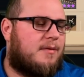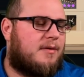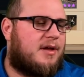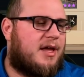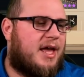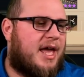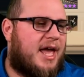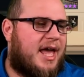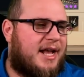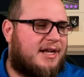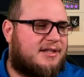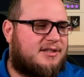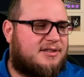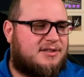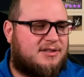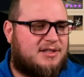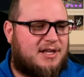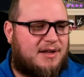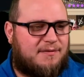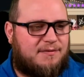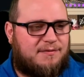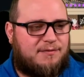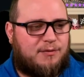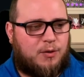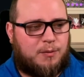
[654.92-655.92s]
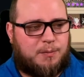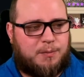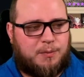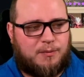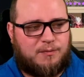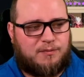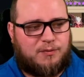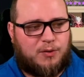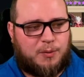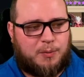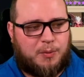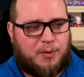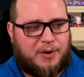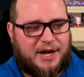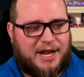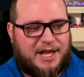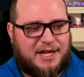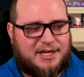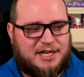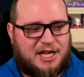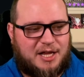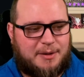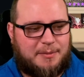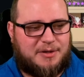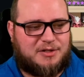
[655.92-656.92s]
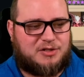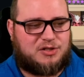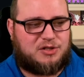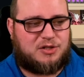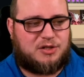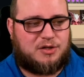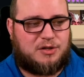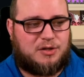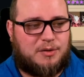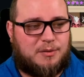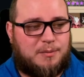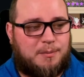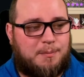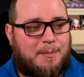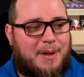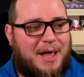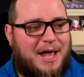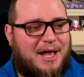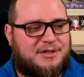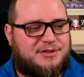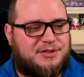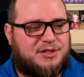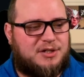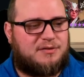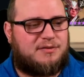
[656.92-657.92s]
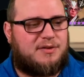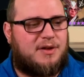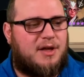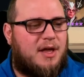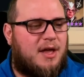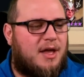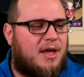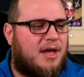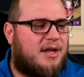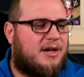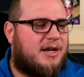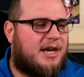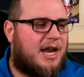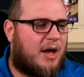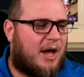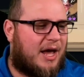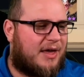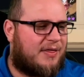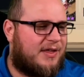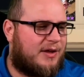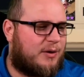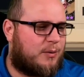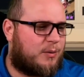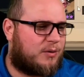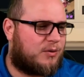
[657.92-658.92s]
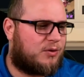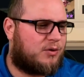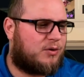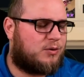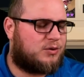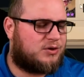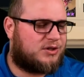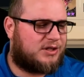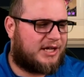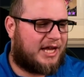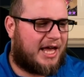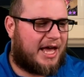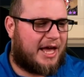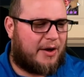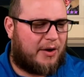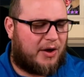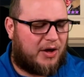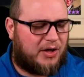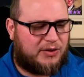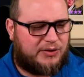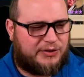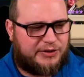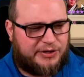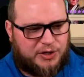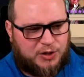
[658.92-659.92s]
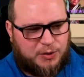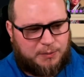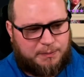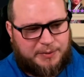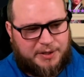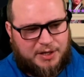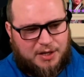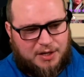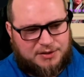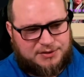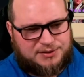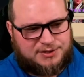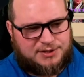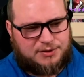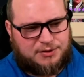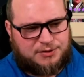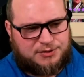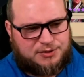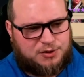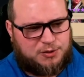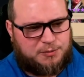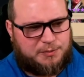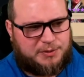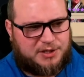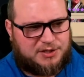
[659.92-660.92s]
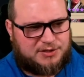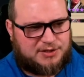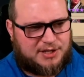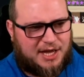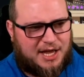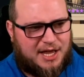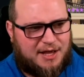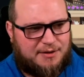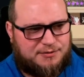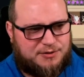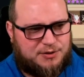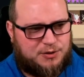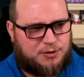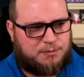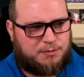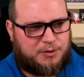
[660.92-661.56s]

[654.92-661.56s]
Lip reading: Hex is at 4.8 damage. Massive. Now I think we're losing out a little bit on Zillitu because I have 2